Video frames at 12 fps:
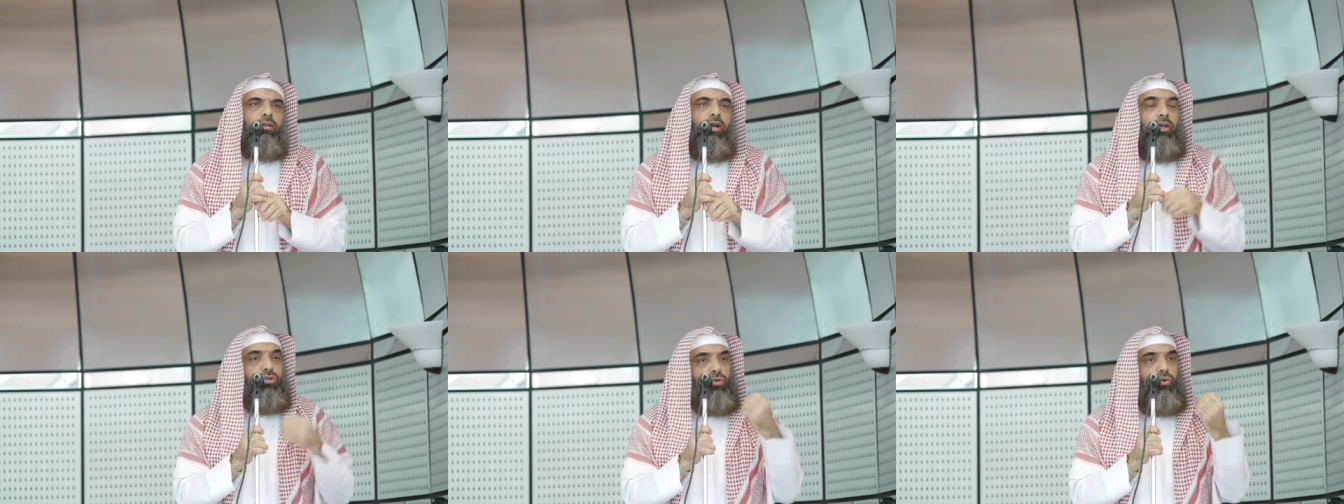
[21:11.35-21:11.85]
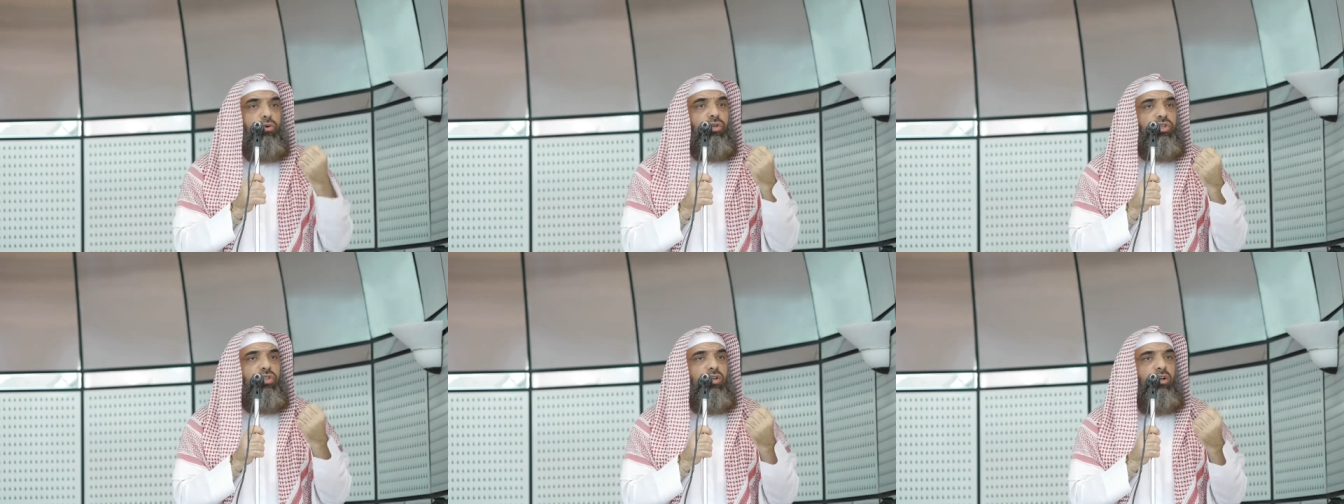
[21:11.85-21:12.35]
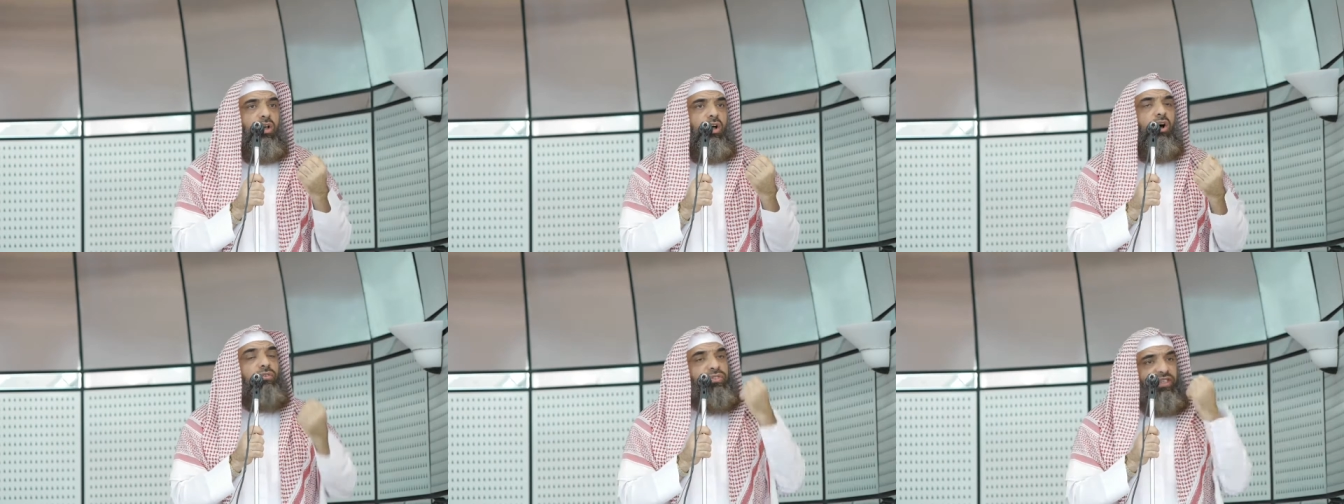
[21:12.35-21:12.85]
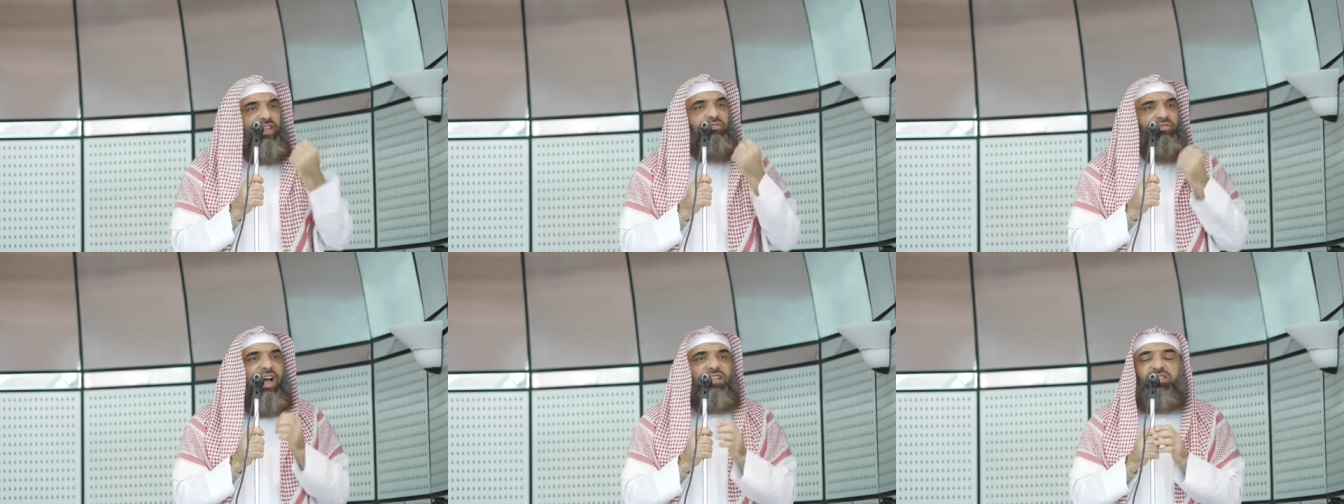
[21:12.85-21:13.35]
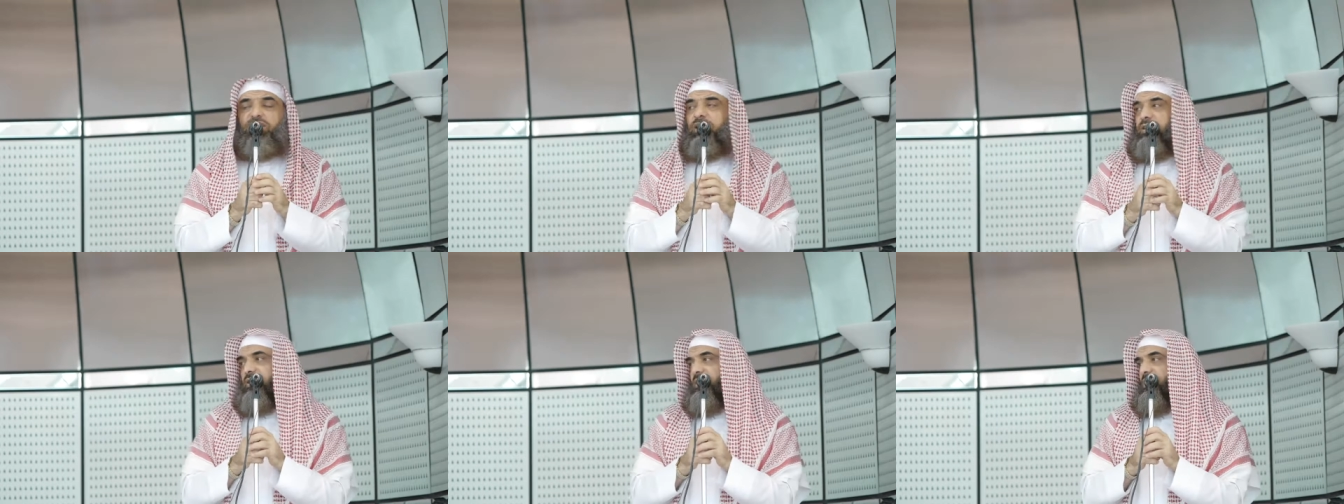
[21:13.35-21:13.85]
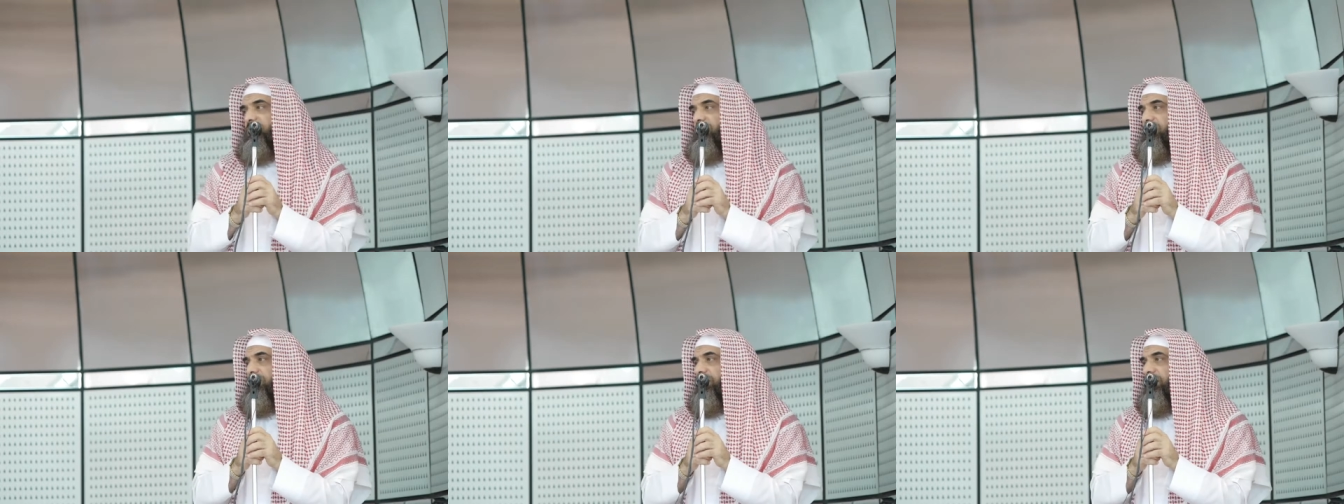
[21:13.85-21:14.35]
A source of steadfastness.